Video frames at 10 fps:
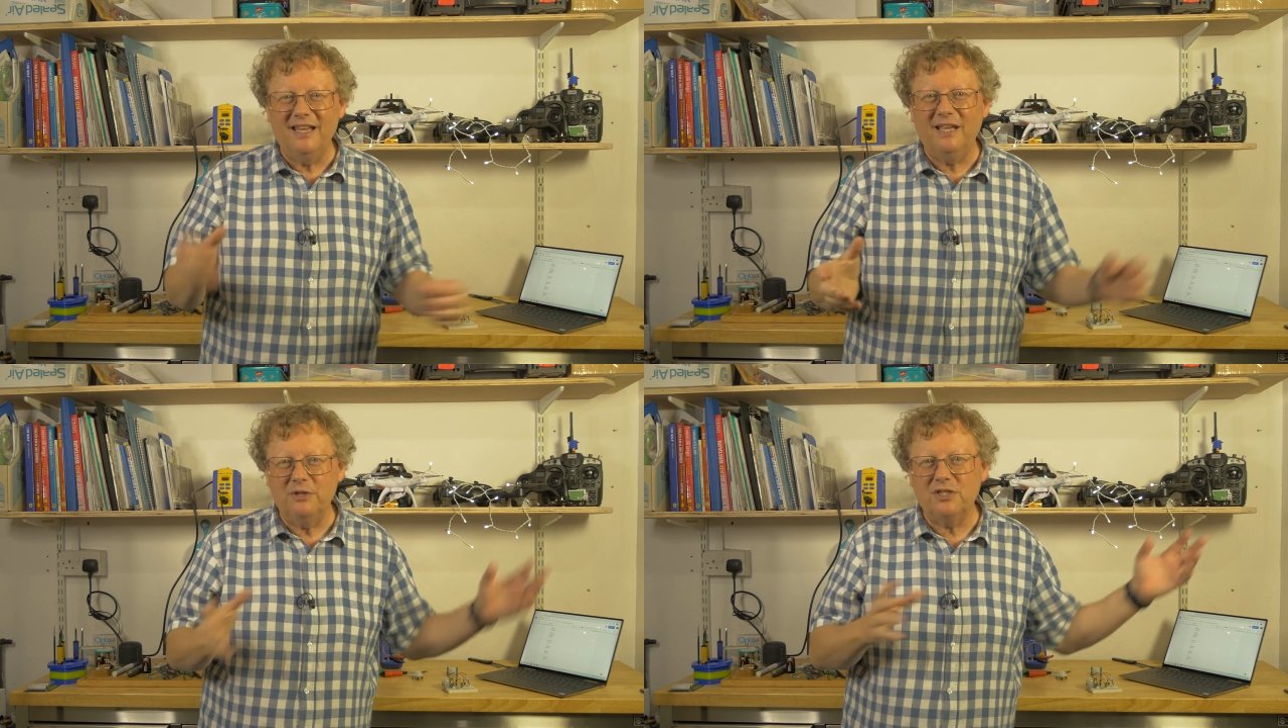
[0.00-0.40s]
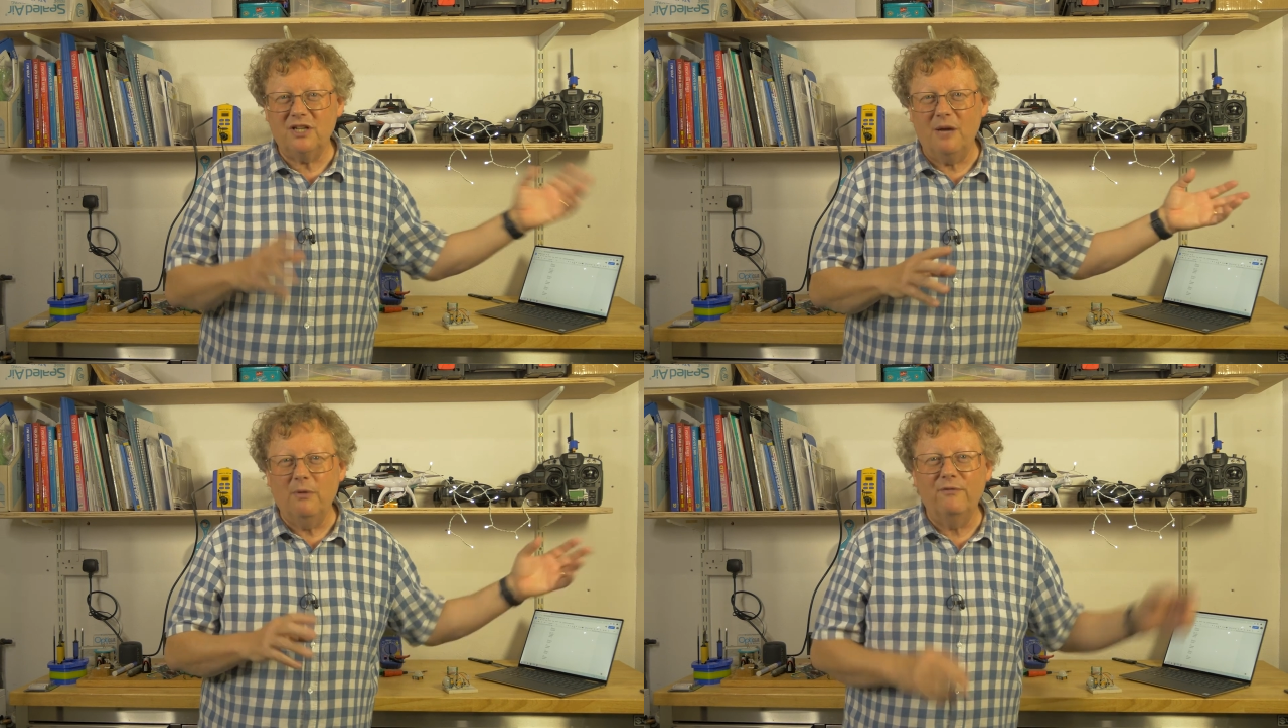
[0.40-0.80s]
they would just
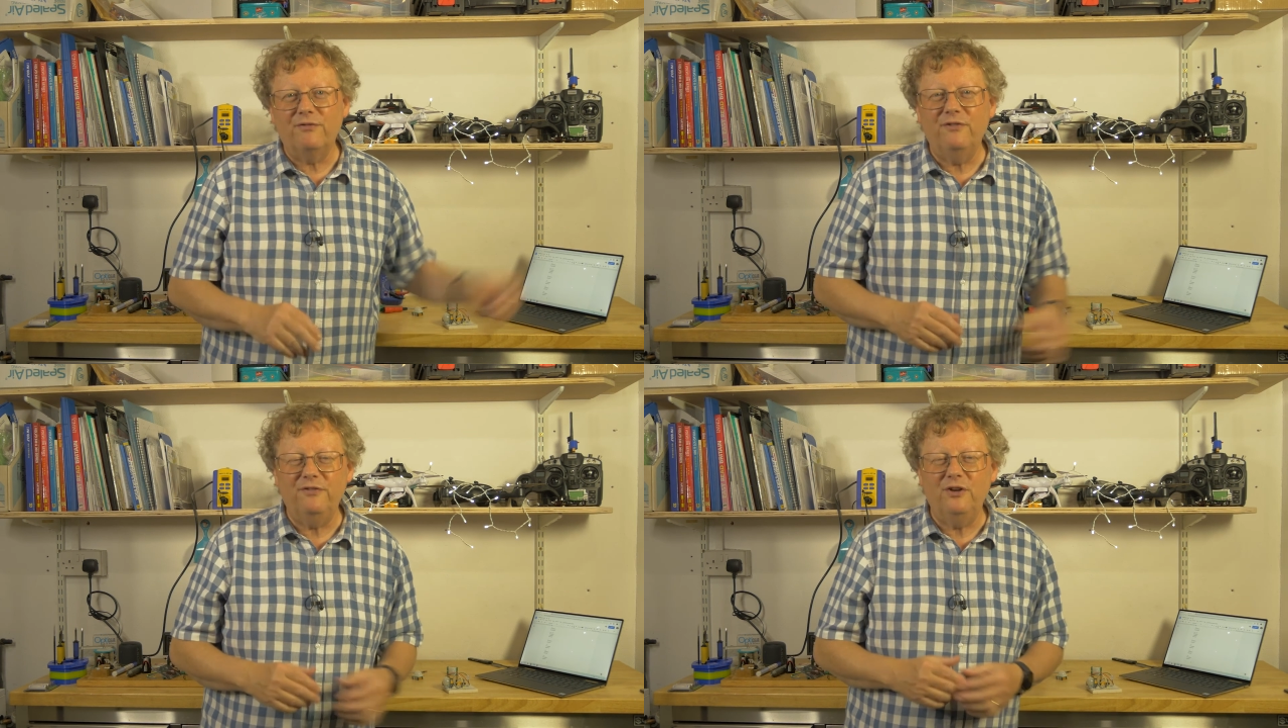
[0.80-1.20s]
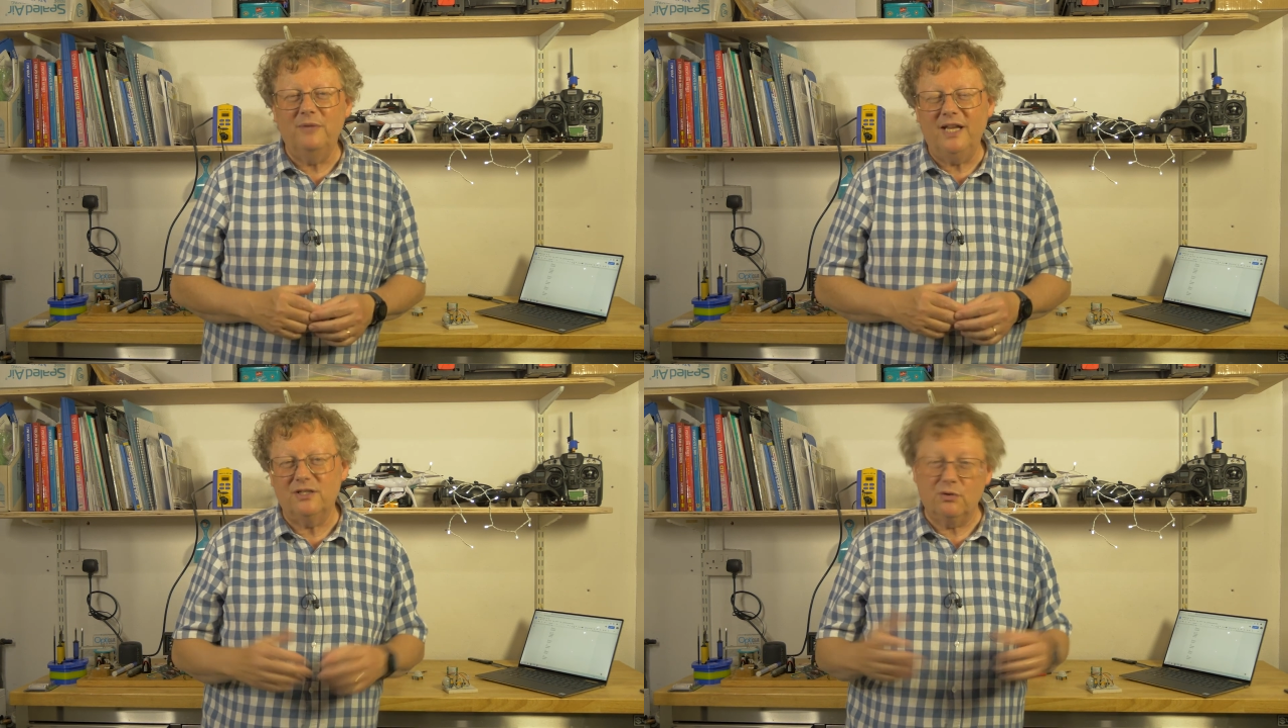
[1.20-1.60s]
come on for a few
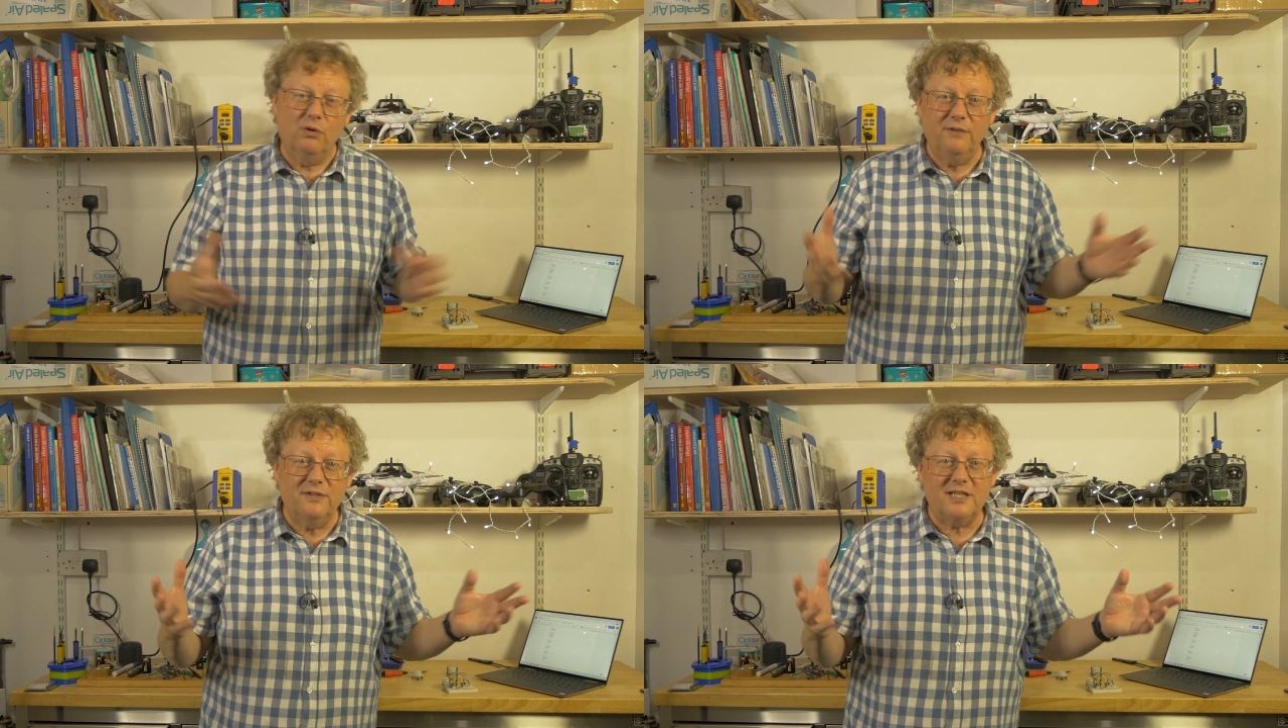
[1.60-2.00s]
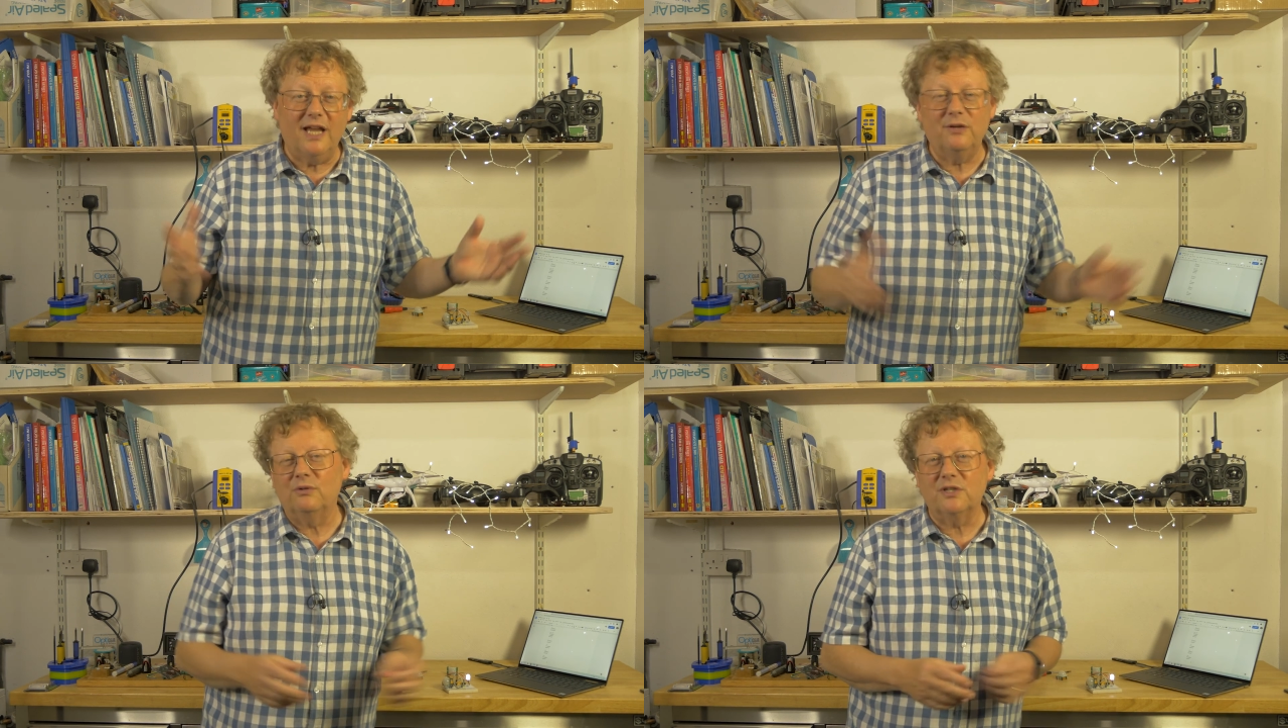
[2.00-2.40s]
minutes or even
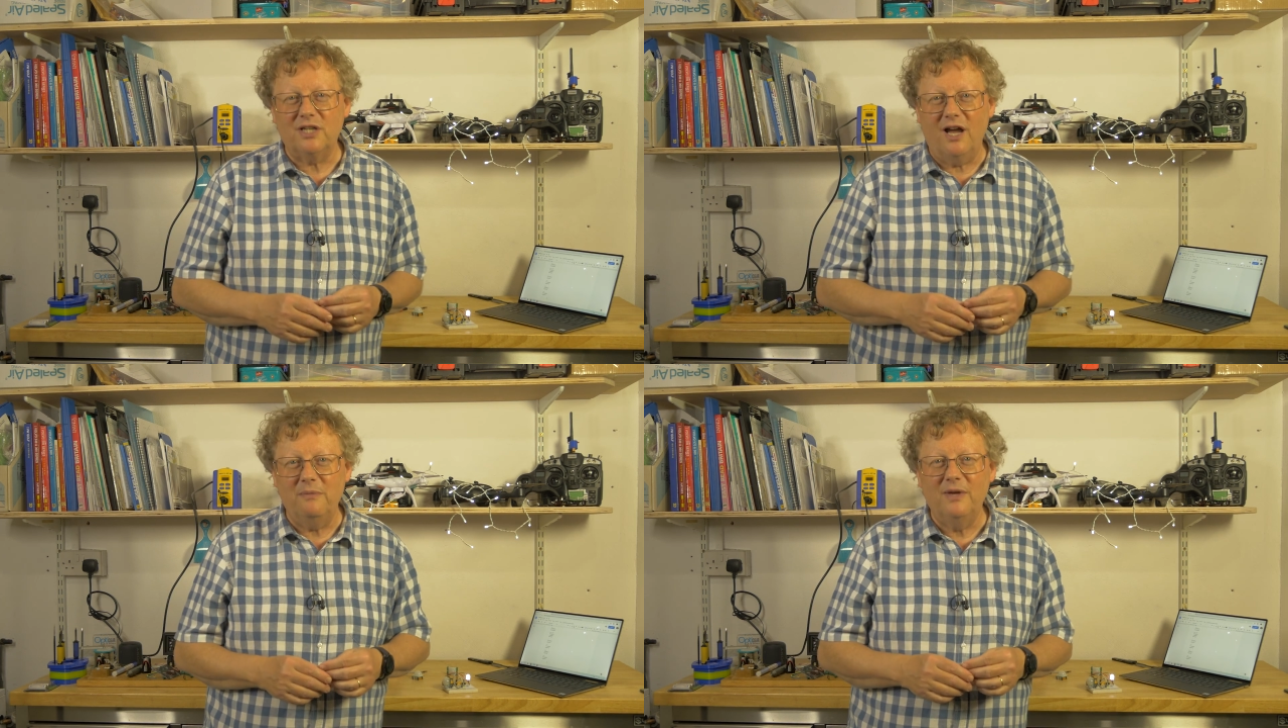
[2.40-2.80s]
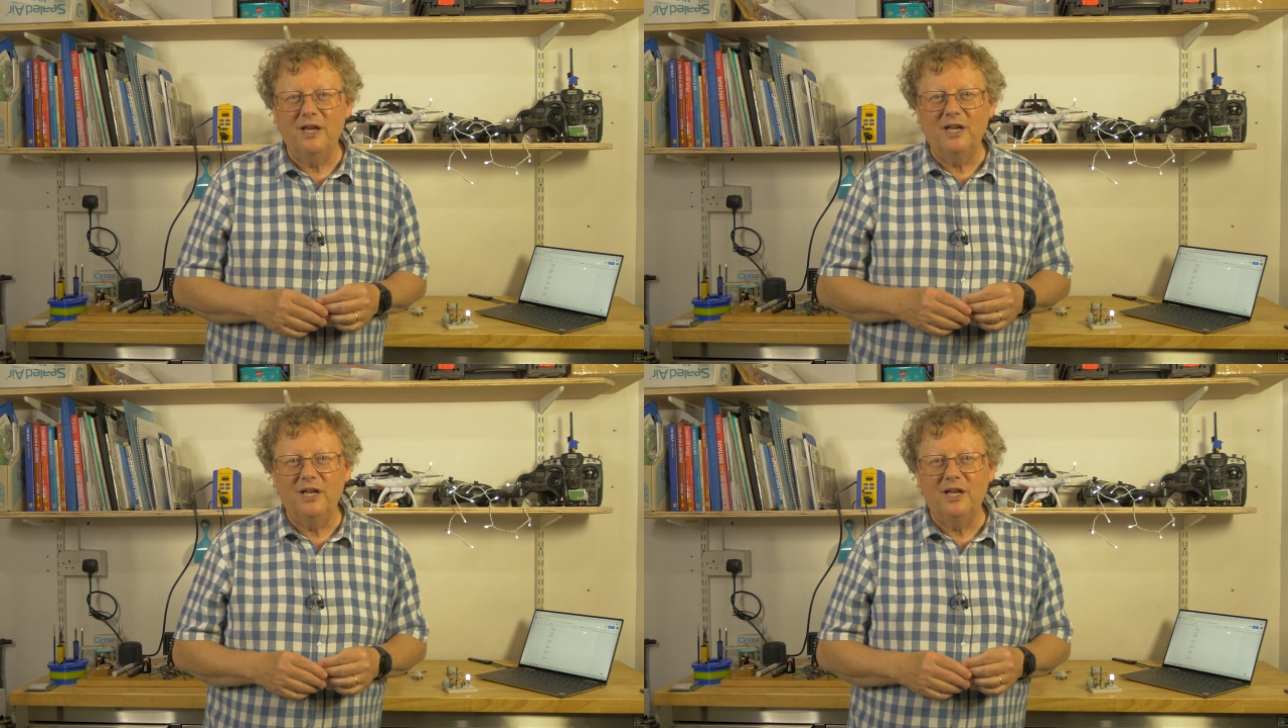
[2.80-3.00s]
stay on all the time